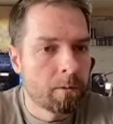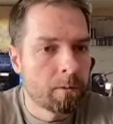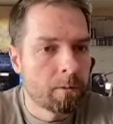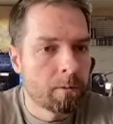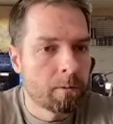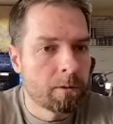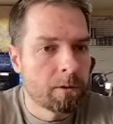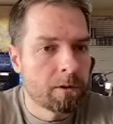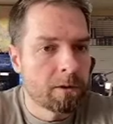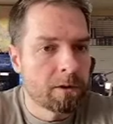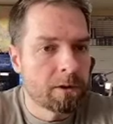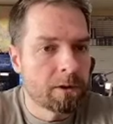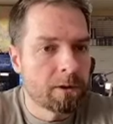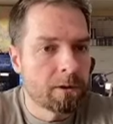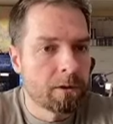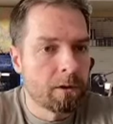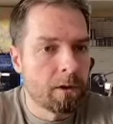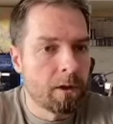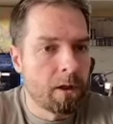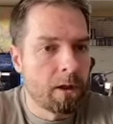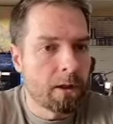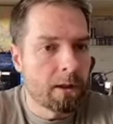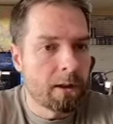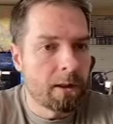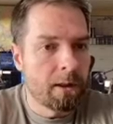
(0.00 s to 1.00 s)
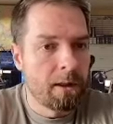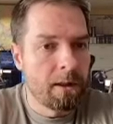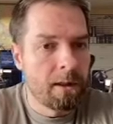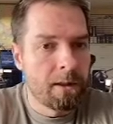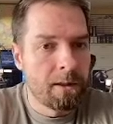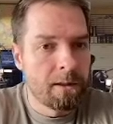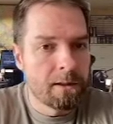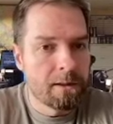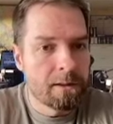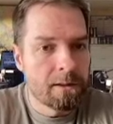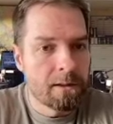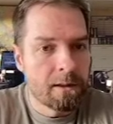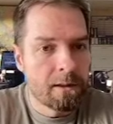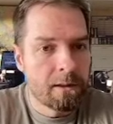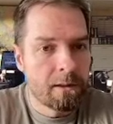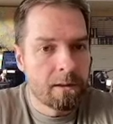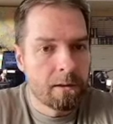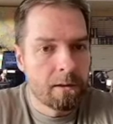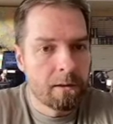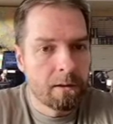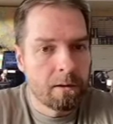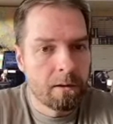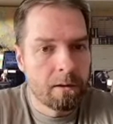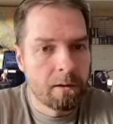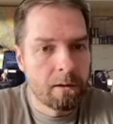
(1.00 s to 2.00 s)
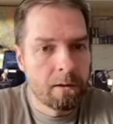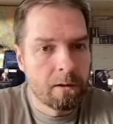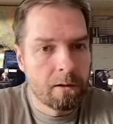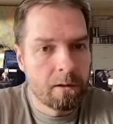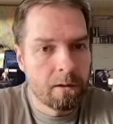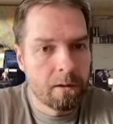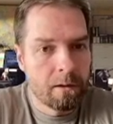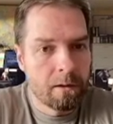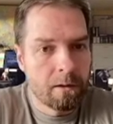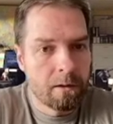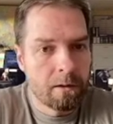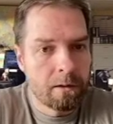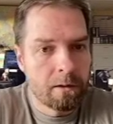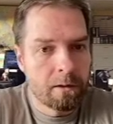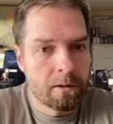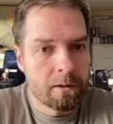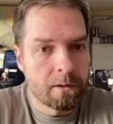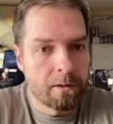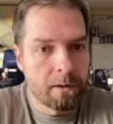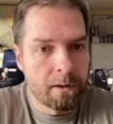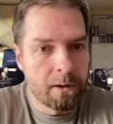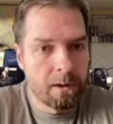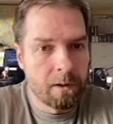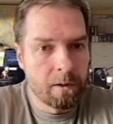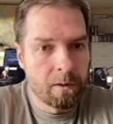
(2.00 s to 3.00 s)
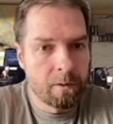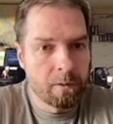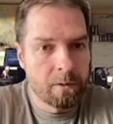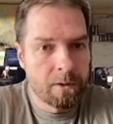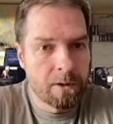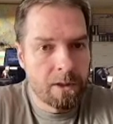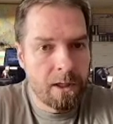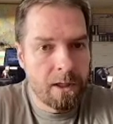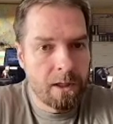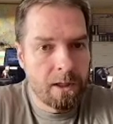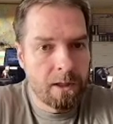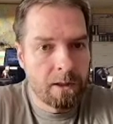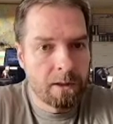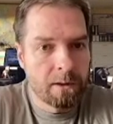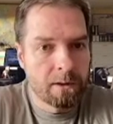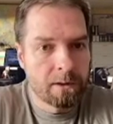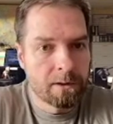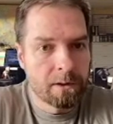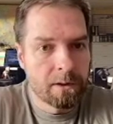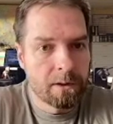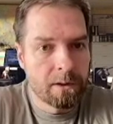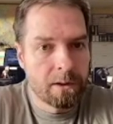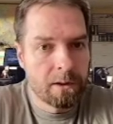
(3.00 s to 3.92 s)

I'm going to lock these so they don't change.